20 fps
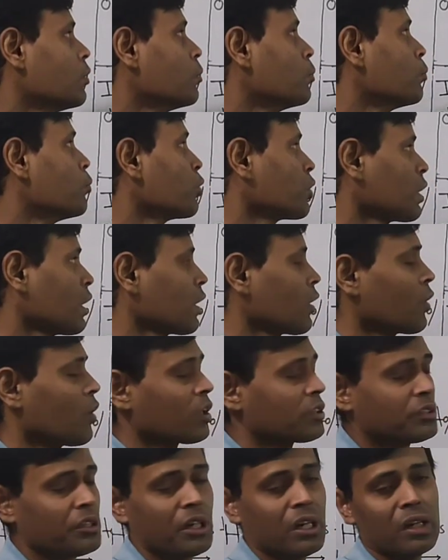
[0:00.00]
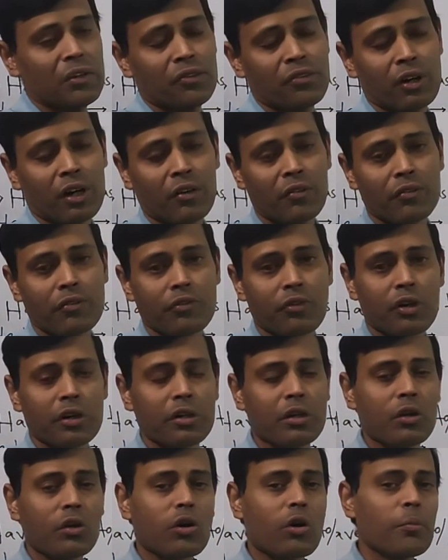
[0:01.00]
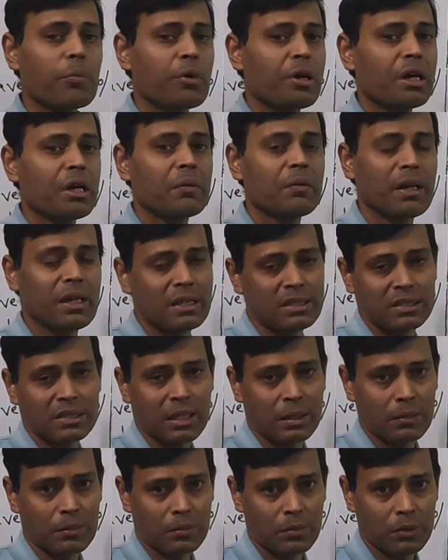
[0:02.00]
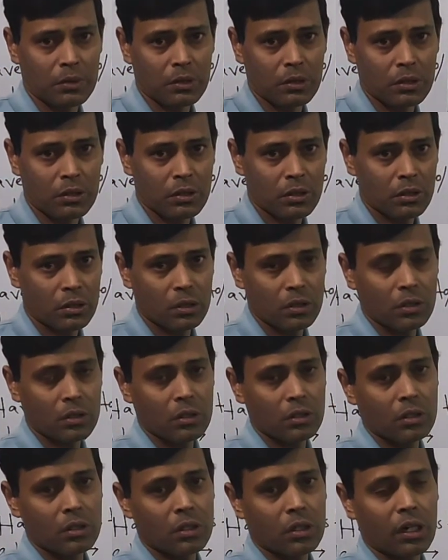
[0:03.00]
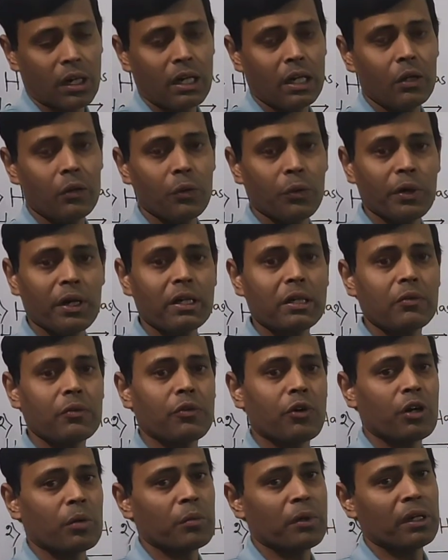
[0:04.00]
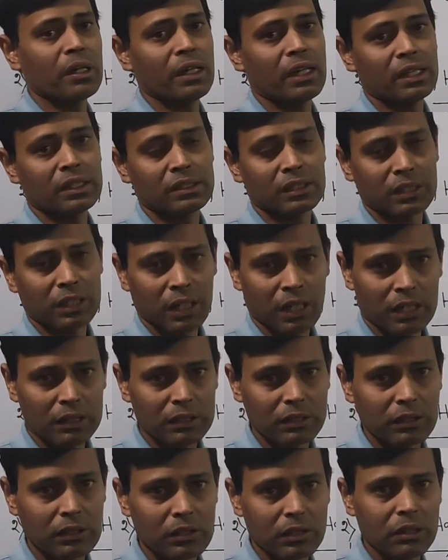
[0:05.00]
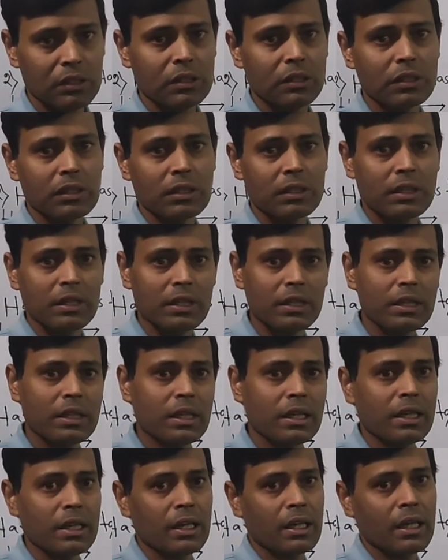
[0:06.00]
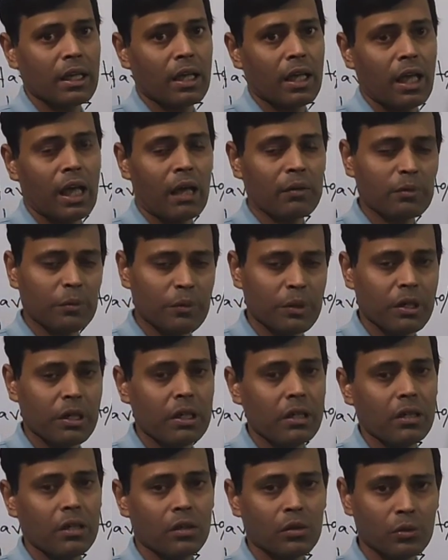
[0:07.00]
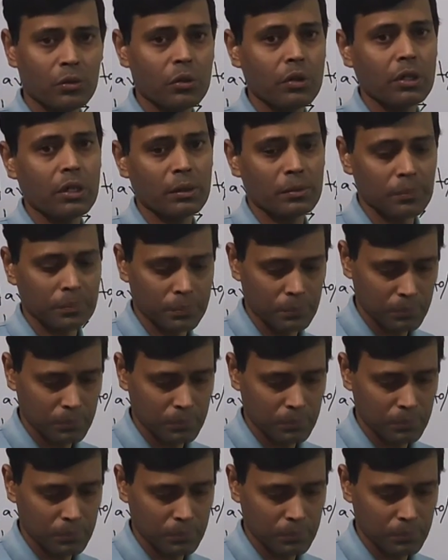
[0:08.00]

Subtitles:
modal auxiliary verb for your competitive exam. Kindly wait for my next class. Till then, have a very good day.